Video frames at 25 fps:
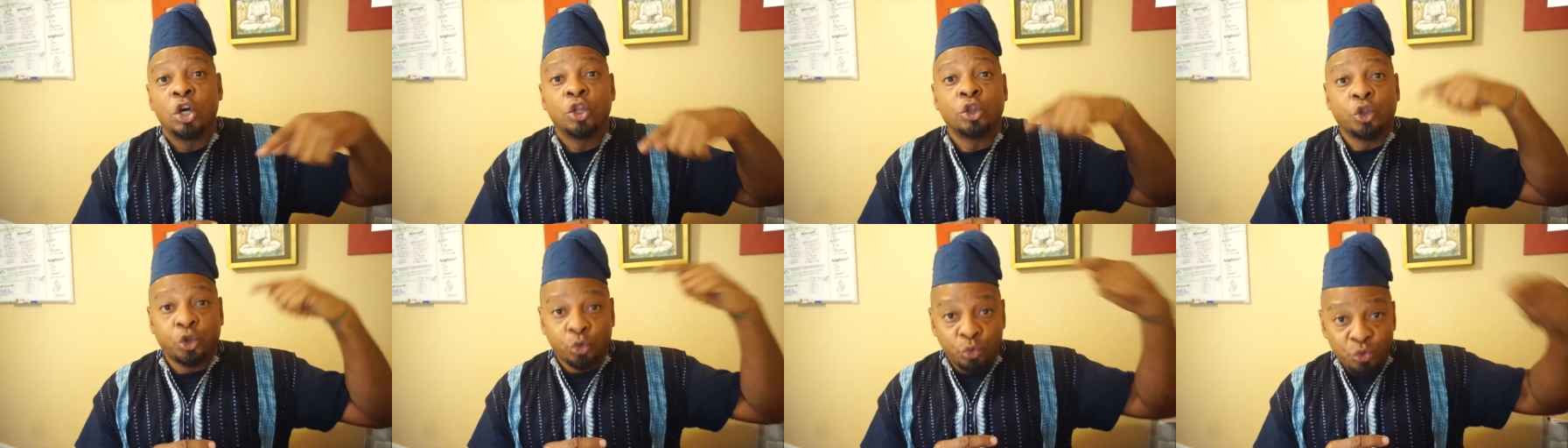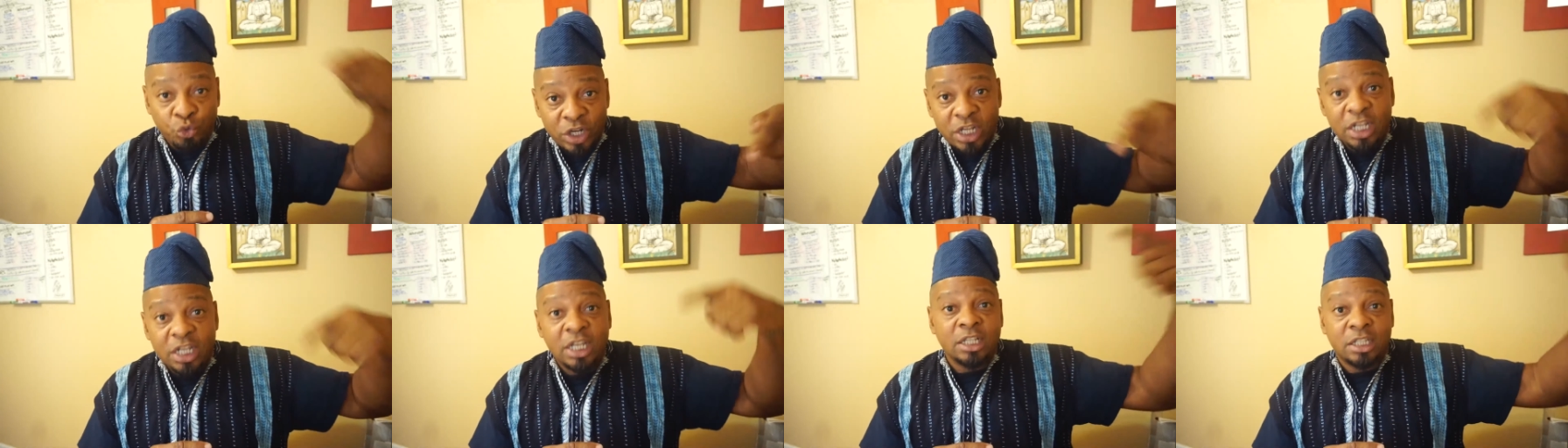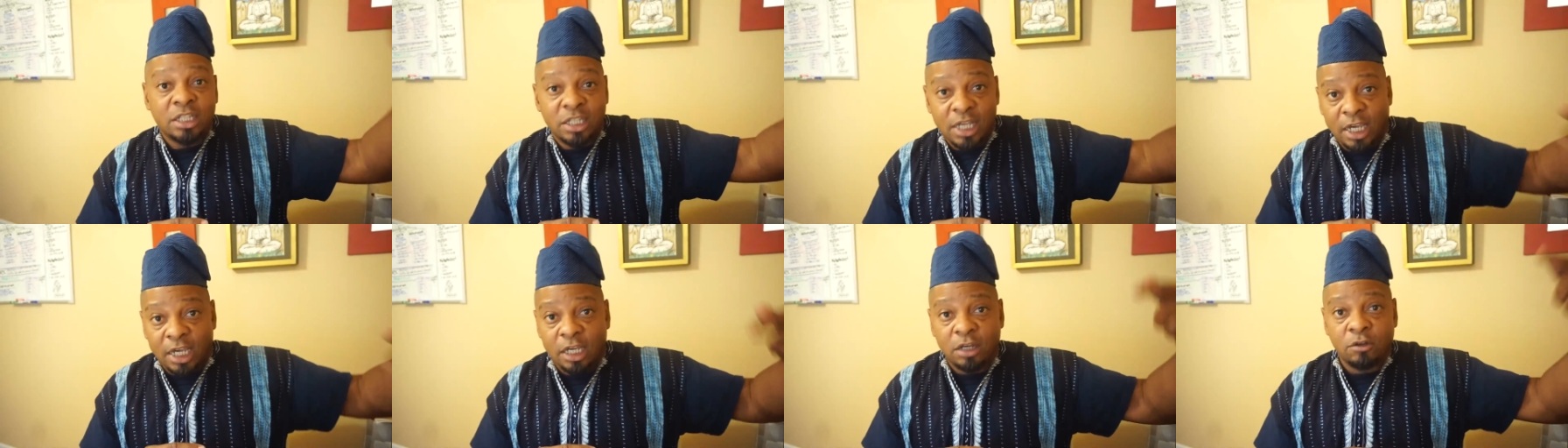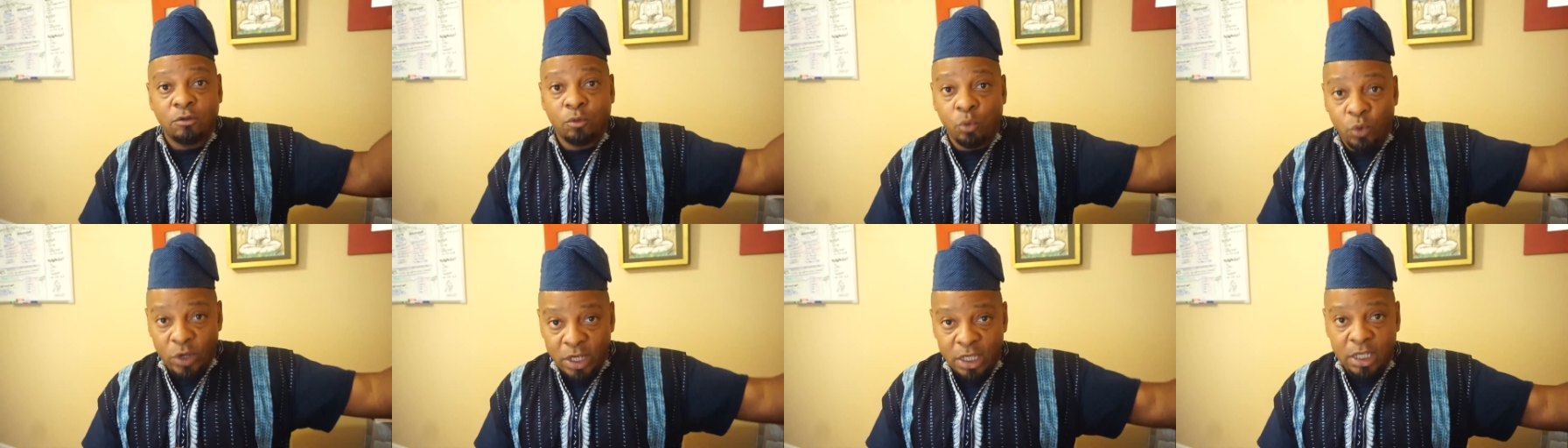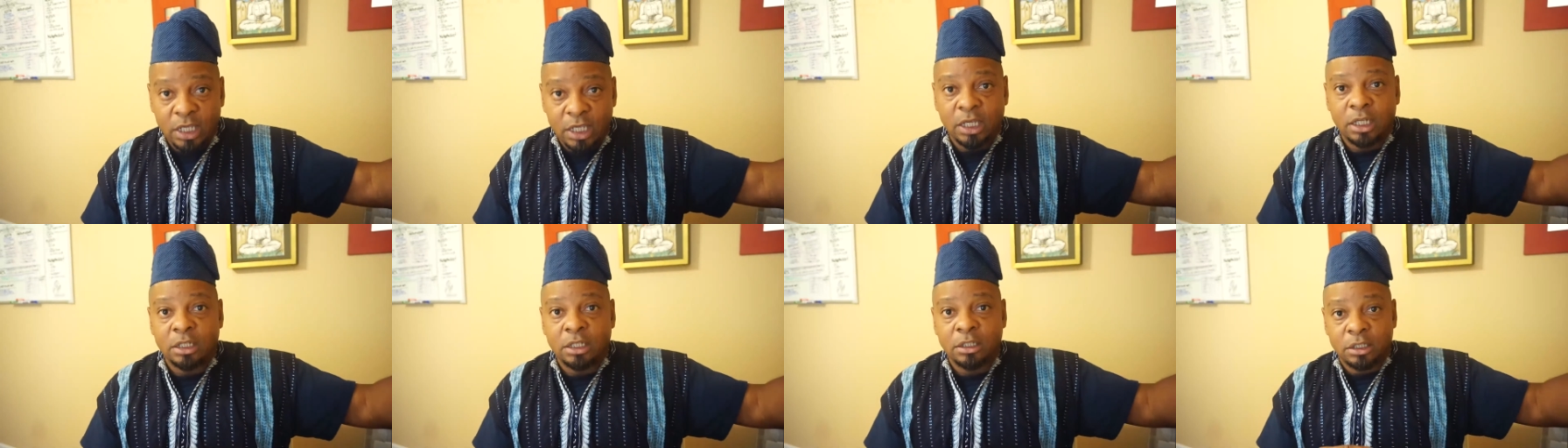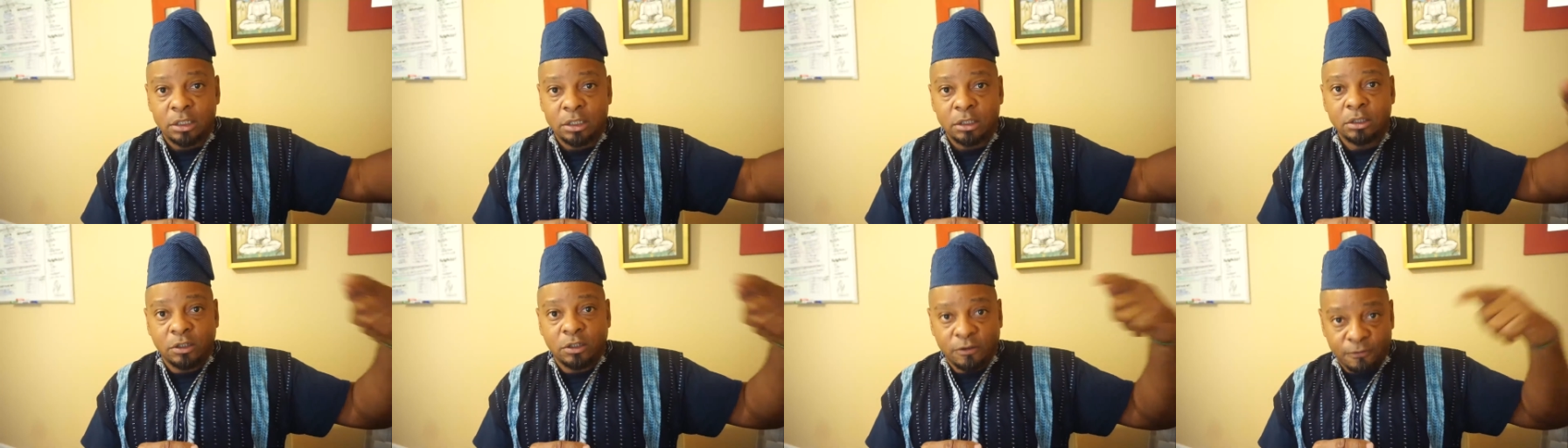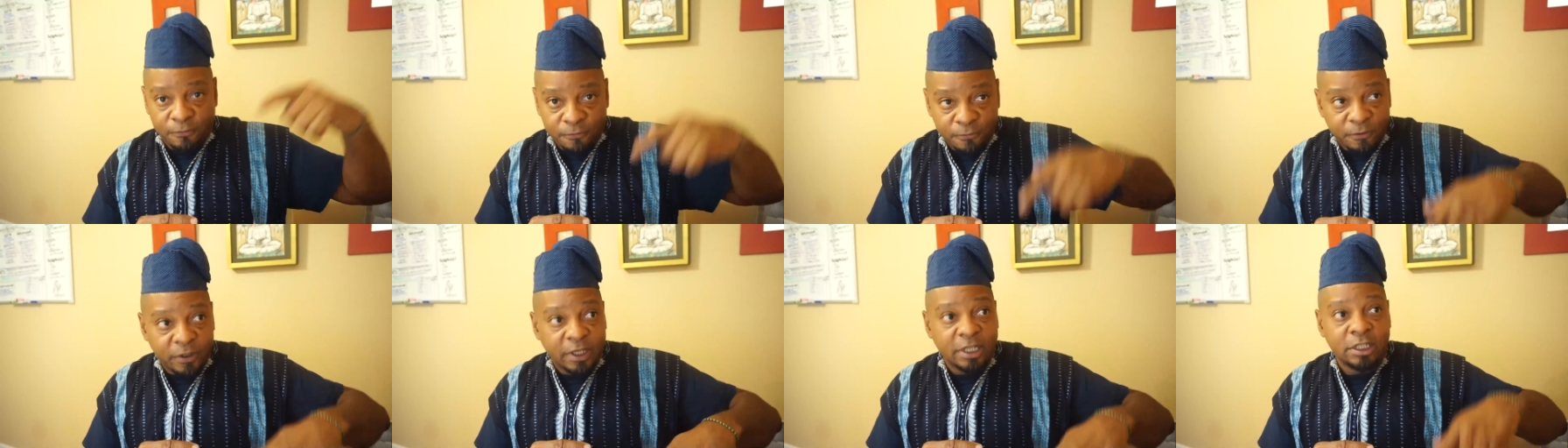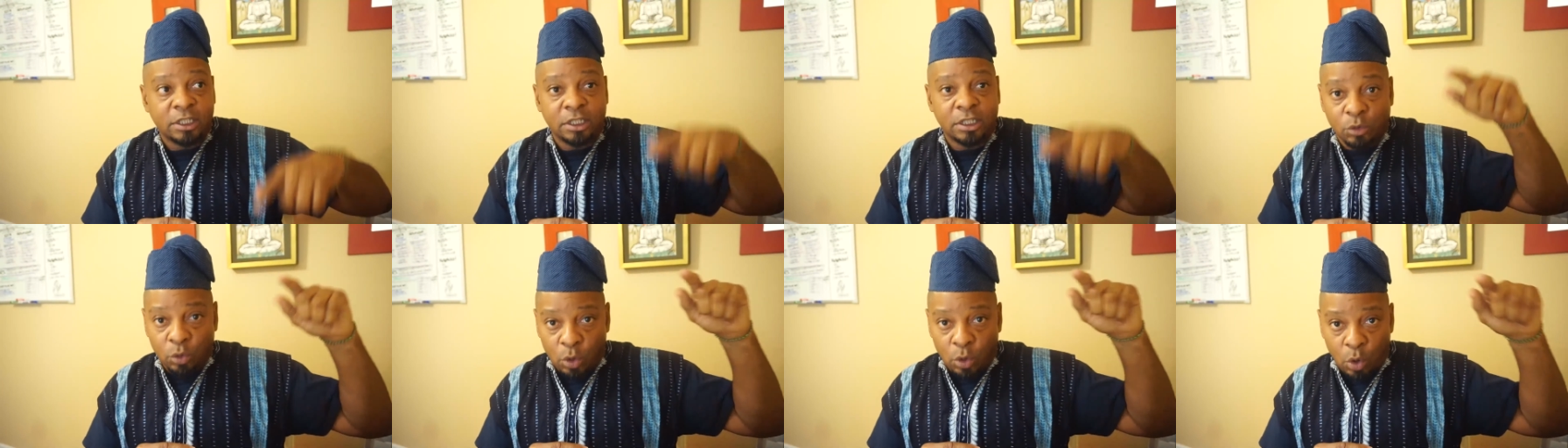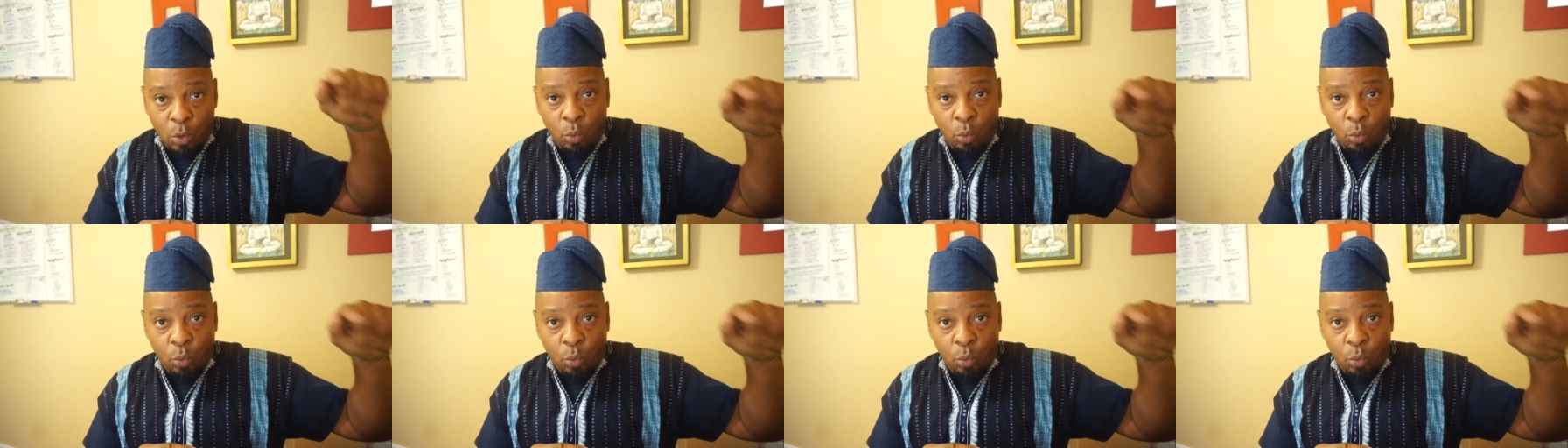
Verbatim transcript: three consecutive weekends to fix